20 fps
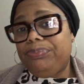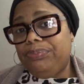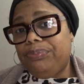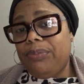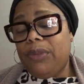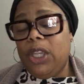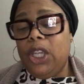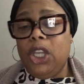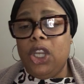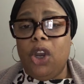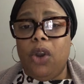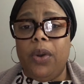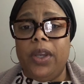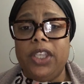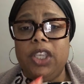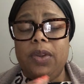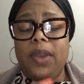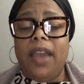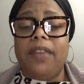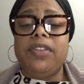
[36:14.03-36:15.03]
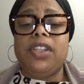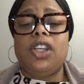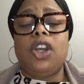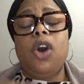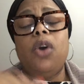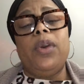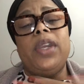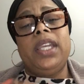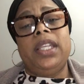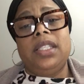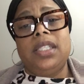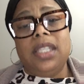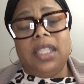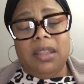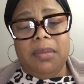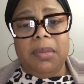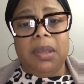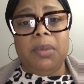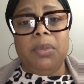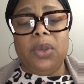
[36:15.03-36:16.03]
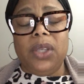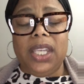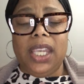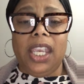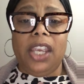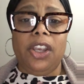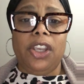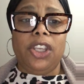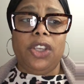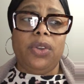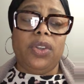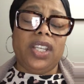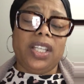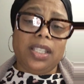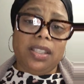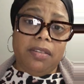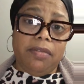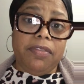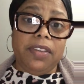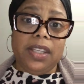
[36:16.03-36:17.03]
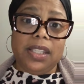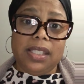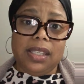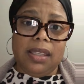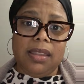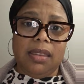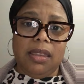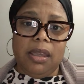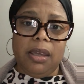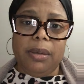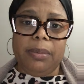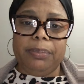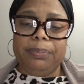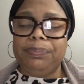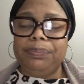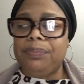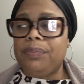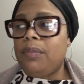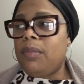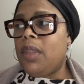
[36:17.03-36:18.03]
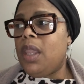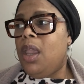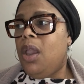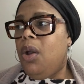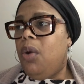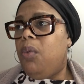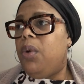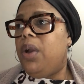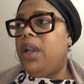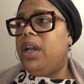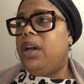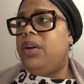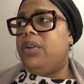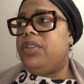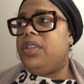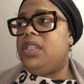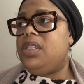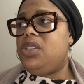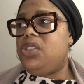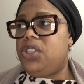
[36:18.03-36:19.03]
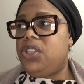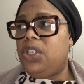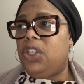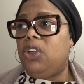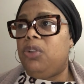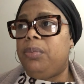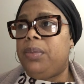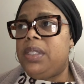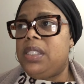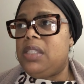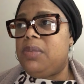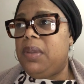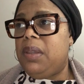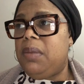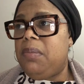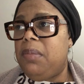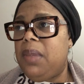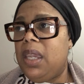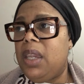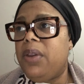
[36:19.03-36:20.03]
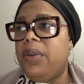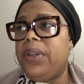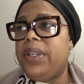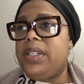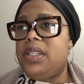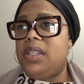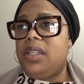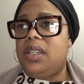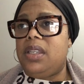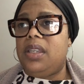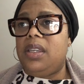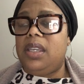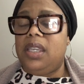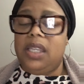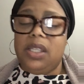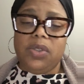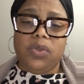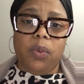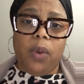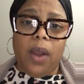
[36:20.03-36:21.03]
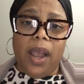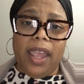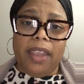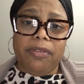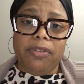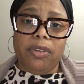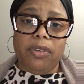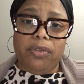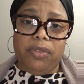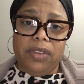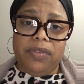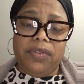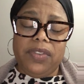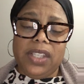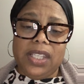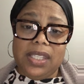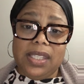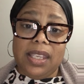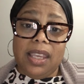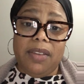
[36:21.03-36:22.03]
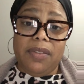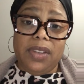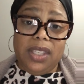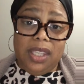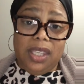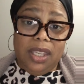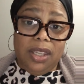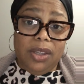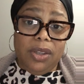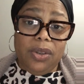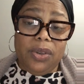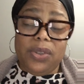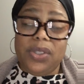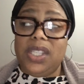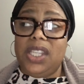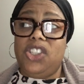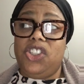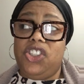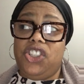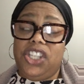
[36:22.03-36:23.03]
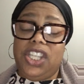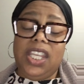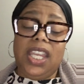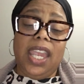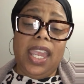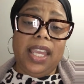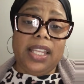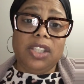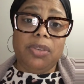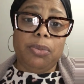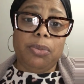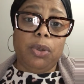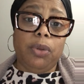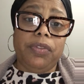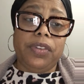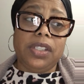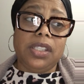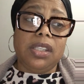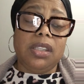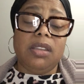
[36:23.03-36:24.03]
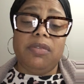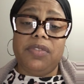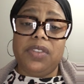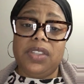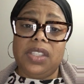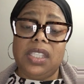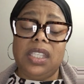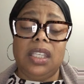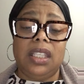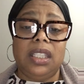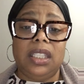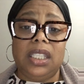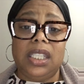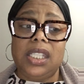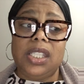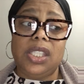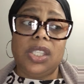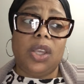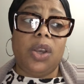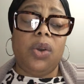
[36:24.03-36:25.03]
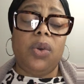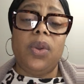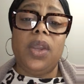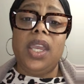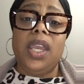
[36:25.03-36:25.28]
you know, and you have to go into the memory care unit to visit them. Well, this gentleman's been married to his wife for 57 years, and she had to move into the facility, so